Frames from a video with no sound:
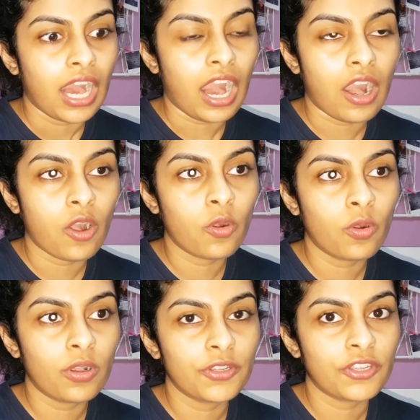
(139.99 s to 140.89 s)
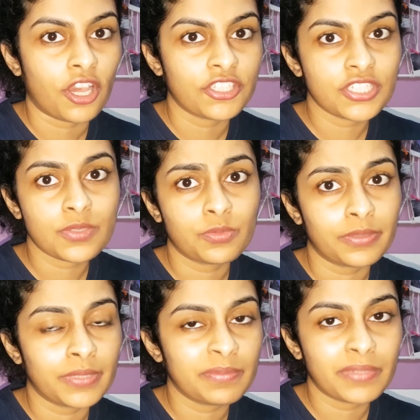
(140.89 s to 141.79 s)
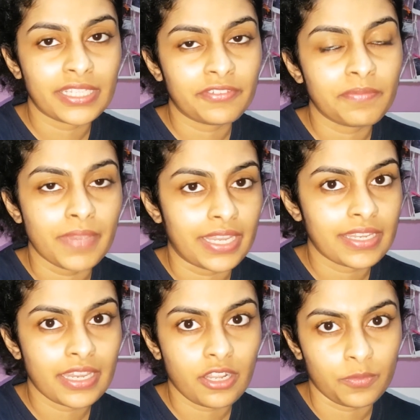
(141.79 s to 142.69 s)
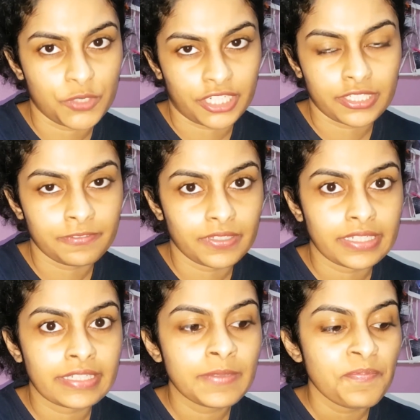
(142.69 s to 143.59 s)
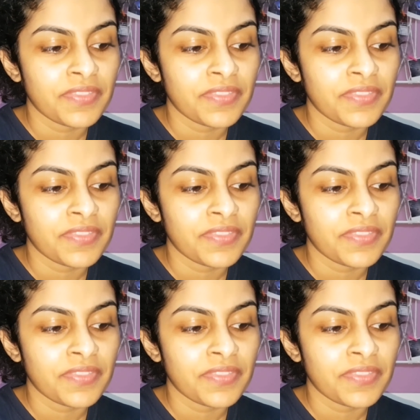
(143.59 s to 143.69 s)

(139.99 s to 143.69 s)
how not just women but even men get objectified,